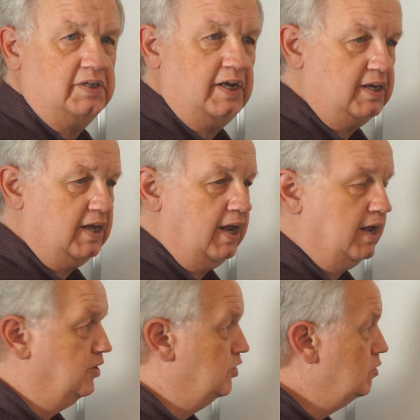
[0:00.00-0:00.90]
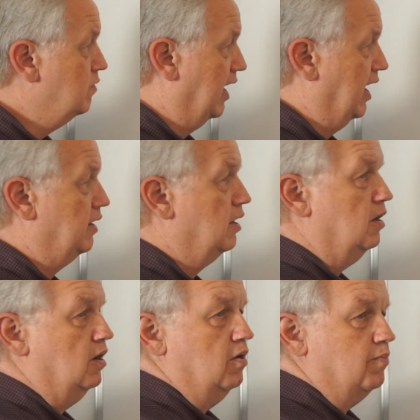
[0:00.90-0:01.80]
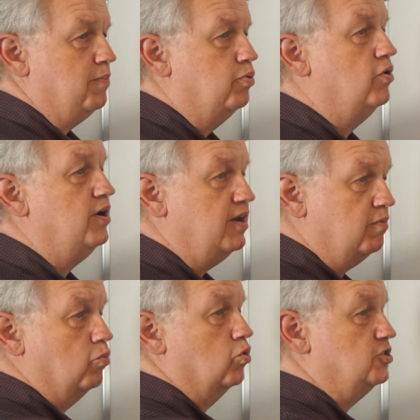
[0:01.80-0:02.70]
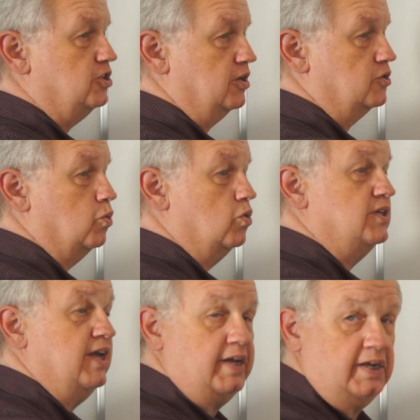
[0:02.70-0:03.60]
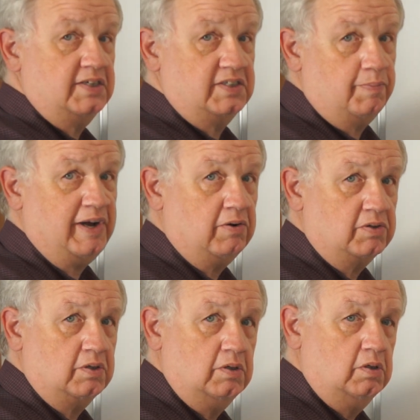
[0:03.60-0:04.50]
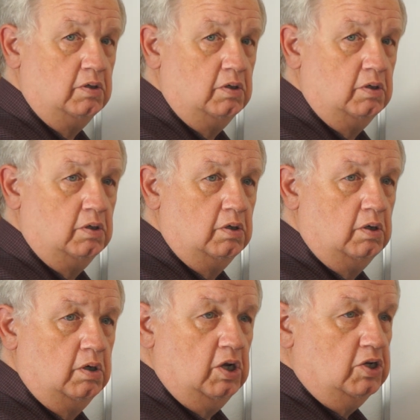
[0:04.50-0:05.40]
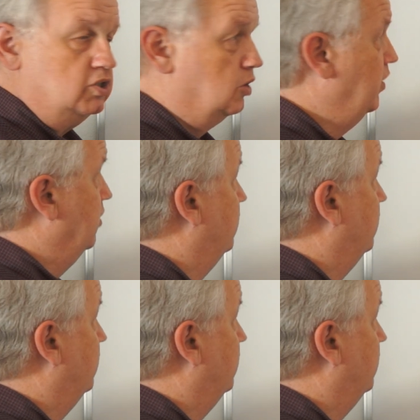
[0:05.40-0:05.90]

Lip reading: and they can do that by putting in more shares or taking some out. So in a